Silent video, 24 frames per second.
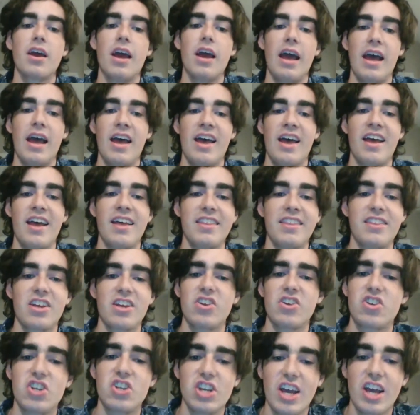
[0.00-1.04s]
And the
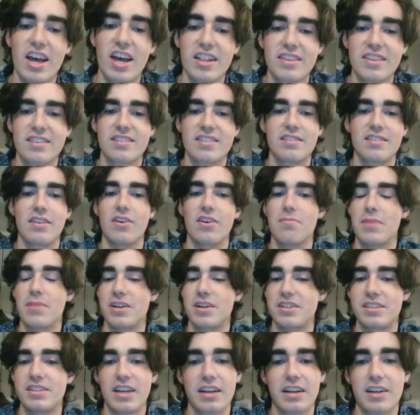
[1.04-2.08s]
Jets, they're my
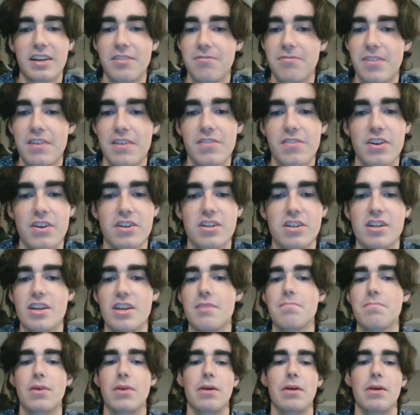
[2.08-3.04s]
second favorite team,